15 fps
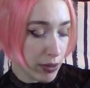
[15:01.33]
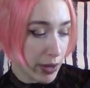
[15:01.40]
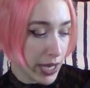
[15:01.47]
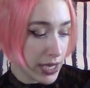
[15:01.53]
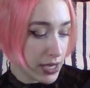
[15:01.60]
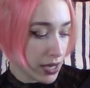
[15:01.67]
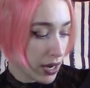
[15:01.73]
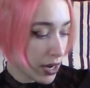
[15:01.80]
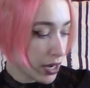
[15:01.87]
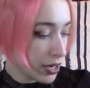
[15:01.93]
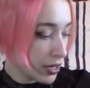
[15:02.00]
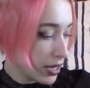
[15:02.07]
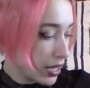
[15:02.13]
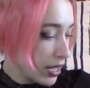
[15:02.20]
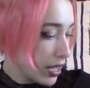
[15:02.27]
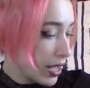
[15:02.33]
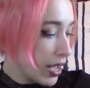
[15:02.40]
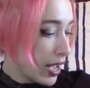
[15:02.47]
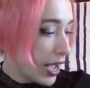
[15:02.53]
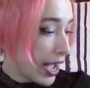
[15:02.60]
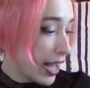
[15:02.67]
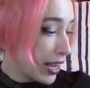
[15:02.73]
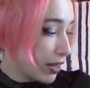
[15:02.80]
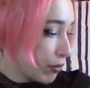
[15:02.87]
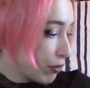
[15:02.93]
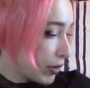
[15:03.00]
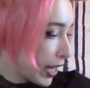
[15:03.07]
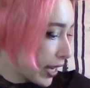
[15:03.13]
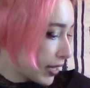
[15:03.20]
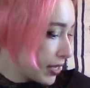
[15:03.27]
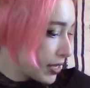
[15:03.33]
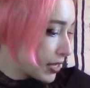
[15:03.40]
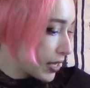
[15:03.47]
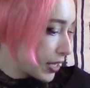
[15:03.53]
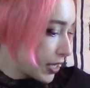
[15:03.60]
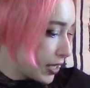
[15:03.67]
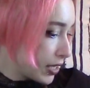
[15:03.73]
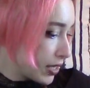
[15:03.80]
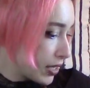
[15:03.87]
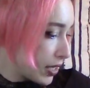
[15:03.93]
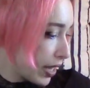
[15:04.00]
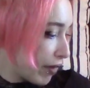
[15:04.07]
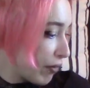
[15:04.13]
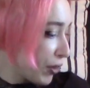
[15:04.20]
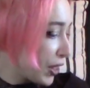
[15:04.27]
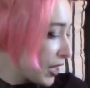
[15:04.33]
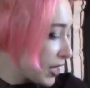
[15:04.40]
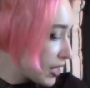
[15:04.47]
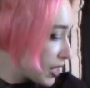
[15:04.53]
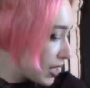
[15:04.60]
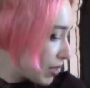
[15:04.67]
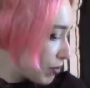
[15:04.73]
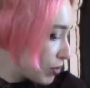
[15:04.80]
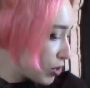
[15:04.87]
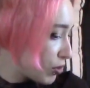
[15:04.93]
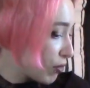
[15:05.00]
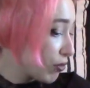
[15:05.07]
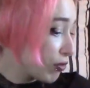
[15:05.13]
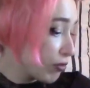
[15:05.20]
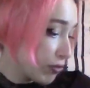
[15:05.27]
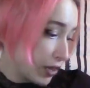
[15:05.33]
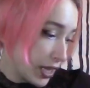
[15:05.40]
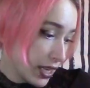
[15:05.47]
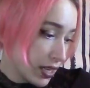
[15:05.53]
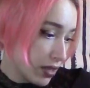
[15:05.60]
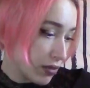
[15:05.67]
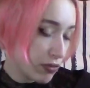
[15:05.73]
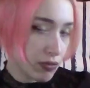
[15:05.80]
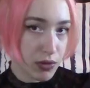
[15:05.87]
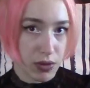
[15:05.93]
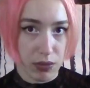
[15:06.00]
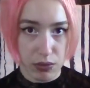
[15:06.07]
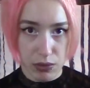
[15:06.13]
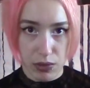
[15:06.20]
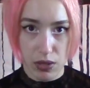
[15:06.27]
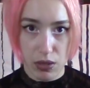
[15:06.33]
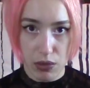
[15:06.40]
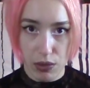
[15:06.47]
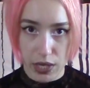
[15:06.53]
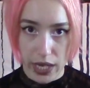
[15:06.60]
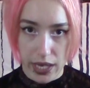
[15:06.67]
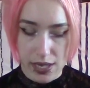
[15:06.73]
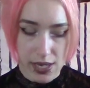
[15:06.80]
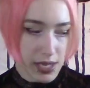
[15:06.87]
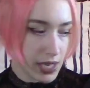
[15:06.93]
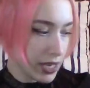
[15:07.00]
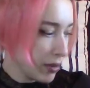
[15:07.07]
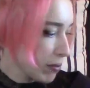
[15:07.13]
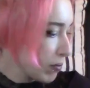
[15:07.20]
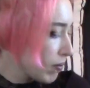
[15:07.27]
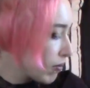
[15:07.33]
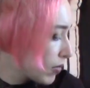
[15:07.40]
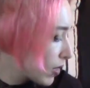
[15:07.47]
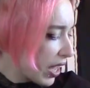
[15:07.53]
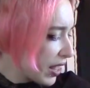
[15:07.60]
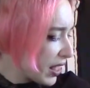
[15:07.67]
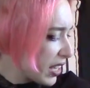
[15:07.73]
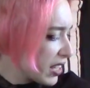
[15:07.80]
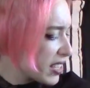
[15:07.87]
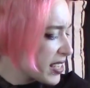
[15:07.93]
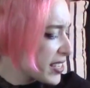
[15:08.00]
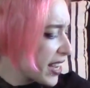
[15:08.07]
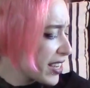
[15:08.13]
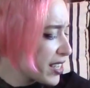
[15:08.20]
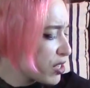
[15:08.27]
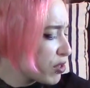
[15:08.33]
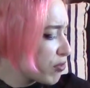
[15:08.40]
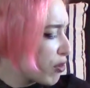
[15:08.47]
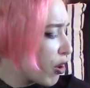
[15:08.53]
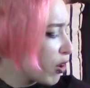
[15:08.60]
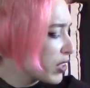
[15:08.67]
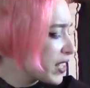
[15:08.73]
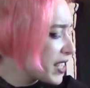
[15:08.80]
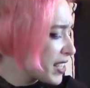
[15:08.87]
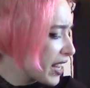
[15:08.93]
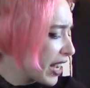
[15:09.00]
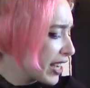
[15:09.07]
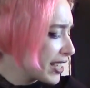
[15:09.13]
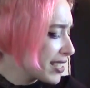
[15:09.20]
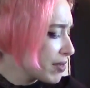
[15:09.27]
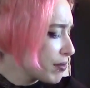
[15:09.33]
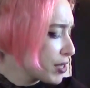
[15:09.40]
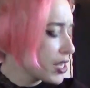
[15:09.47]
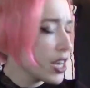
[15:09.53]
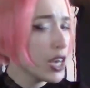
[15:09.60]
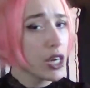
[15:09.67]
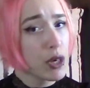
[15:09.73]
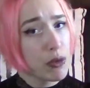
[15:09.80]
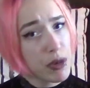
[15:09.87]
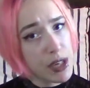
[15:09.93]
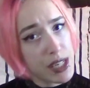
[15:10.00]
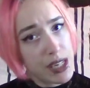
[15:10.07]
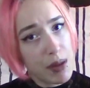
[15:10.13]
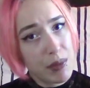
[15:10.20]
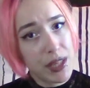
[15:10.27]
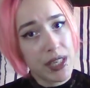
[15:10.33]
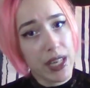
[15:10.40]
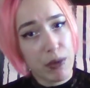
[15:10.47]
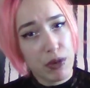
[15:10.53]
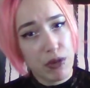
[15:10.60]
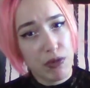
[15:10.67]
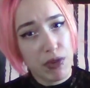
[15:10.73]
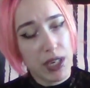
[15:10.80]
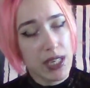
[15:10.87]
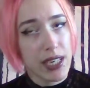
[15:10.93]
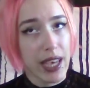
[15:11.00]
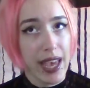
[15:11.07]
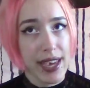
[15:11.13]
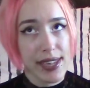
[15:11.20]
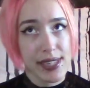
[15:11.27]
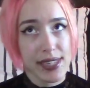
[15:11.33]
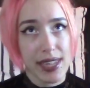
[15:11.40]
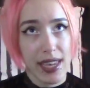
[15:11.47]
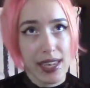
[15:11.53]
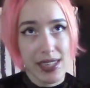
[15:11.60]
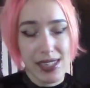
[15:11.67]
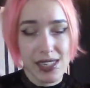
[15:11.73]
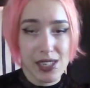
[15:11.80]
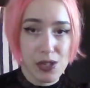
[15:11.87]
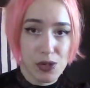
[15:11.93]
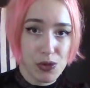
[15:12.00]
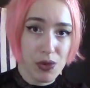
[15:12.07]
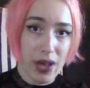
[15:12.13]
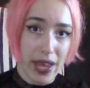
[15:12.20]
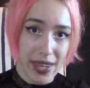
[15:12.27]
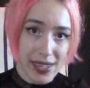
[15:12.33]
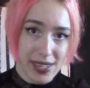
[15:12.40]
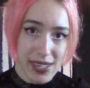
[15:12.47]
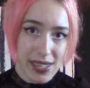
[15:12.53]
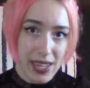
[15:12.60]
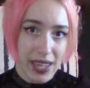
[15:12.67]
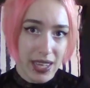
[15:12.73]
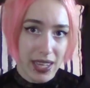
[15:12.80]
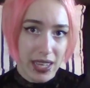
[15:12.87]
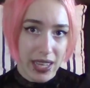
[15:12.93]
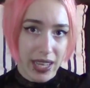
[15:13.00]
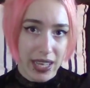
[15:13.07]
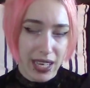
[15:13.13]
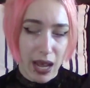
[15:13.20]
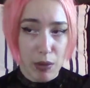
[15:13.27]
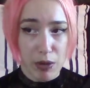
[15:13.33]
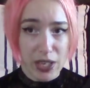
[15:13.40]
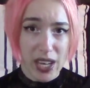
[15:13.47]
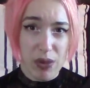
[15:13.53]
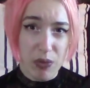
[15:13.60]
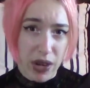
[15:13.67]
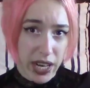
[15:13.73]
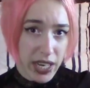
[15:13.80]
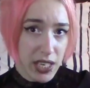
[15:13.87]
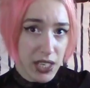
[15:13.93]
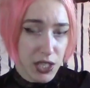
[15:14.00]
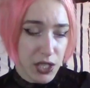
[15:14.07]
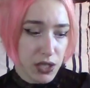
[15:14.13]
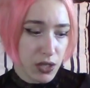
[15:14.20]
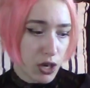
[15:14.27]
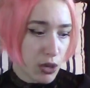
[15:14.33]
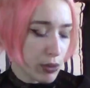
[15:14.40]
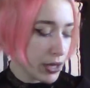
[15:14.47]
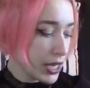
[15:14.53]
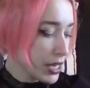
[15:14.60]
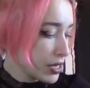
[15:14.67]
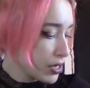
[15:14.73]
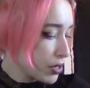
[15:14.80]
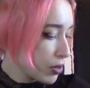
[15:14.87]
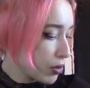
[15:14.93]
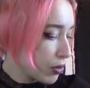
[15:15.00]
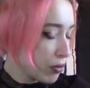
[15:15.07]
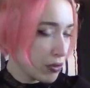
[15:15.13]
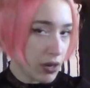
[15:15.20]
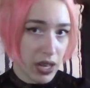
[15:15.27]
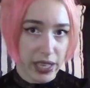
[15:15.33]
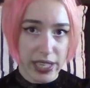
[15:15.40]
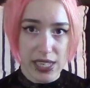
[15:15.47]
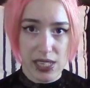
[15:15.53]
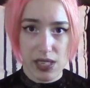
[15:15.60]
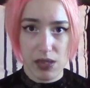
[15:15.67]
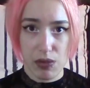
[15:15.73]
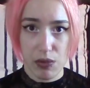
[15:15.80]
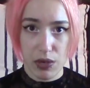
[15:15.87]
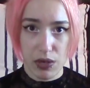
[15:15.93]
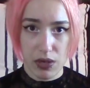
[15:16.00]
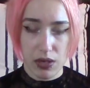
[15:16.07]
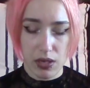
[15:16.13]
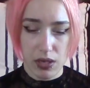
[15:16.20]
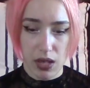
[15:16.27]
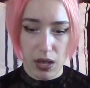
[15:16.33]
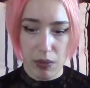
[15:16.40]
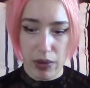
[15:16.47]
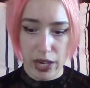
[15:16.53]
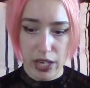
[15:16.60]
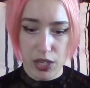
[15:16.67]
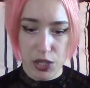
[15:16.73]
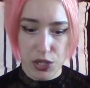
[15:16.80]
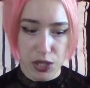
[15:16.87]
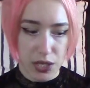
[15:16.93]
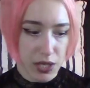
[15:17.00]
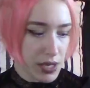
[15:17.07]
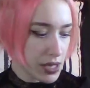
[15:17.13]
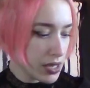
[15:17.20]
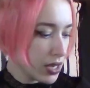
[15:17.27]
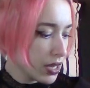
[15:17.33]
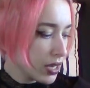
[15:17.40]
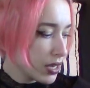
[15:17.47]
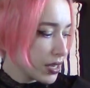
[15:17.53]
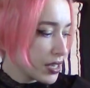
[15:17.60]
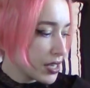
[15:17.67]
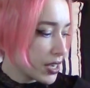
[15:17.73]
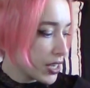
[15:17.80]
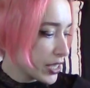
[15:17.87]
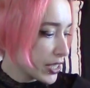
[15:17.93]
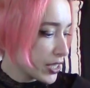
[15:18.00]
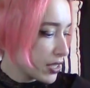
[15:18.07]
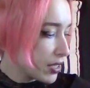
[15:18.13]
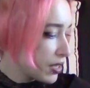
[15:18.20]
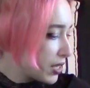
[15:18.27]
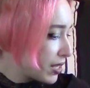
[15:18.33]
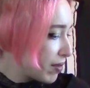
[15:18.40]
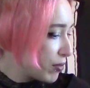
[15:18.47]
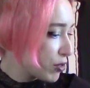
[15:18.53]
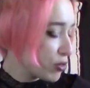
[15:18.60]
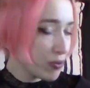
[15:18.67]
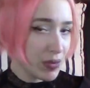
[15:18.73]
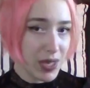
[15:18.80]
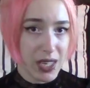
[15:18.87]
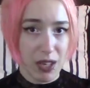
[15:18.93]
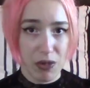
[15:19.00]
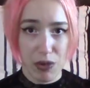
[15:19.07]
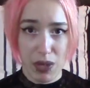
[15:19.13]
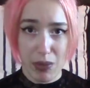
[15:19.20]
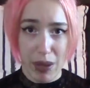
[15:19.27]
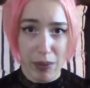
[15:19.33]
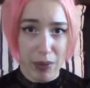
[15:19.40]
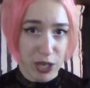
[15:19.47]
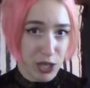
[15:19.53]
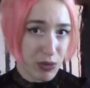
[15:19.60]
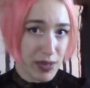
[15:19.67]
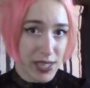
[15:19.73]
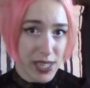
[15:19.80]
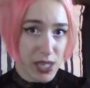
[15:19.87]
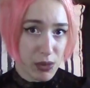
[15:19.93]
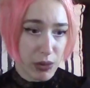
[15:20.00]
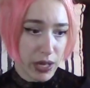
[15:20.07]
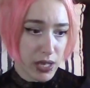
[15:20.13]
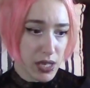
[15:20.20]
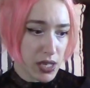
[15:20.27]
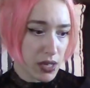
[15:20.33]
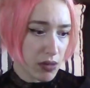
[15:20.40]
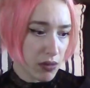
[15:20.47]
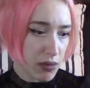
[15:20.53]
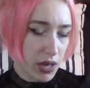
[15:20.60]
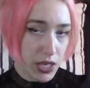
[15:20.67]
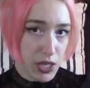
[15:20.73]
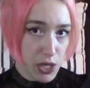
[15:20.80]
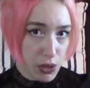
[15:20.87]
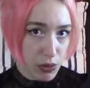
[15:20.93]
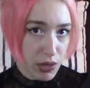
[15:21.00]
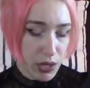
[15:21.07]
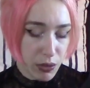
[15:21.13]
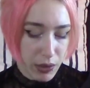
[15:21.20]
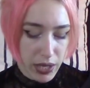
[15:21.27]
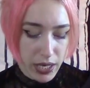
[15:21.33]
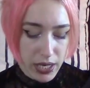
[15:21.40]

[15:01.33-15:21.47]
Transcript: the bat are I like the skirt. Everything seems to fit from, what I can see. I think the sizes of all these items were something that would fit XS to S. And I'm on that range normally, so at least when I'm buying shirts. The skirt seemed to be with my measurements as well, so I just went with